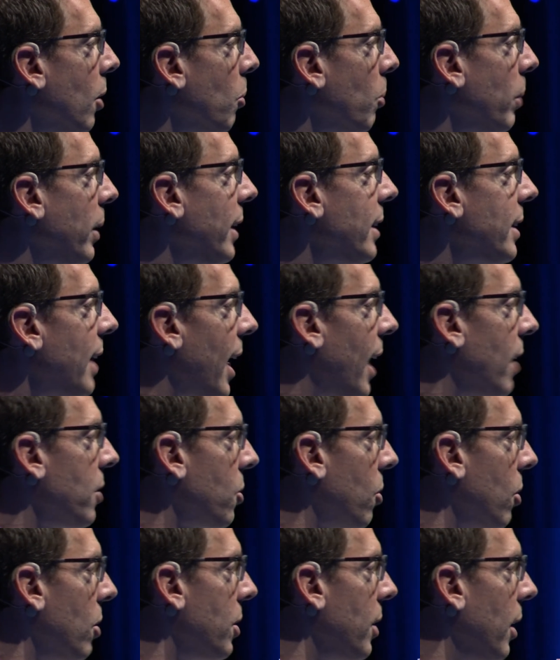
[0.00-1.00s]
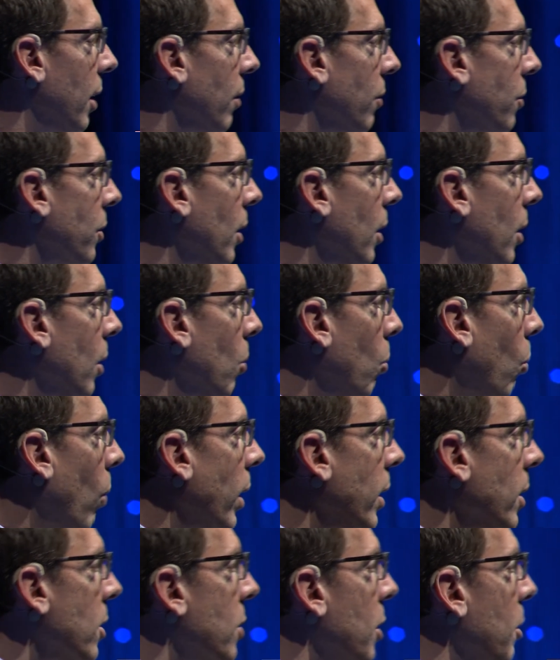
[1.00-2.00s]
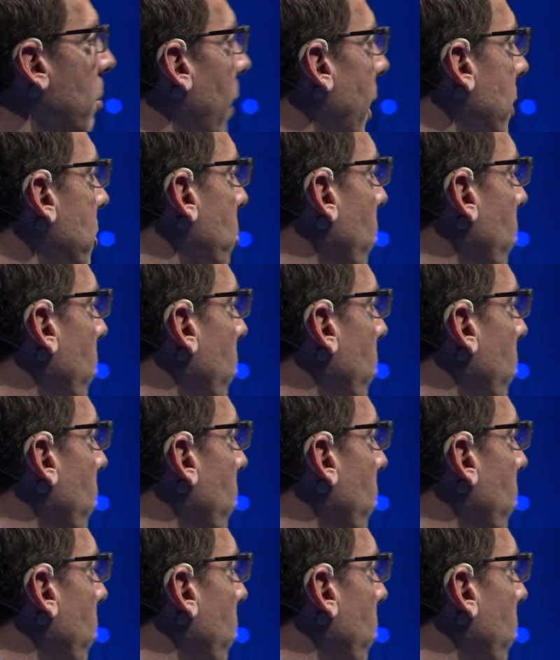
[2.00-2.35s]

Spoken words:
we need to ask ourselves, what is the best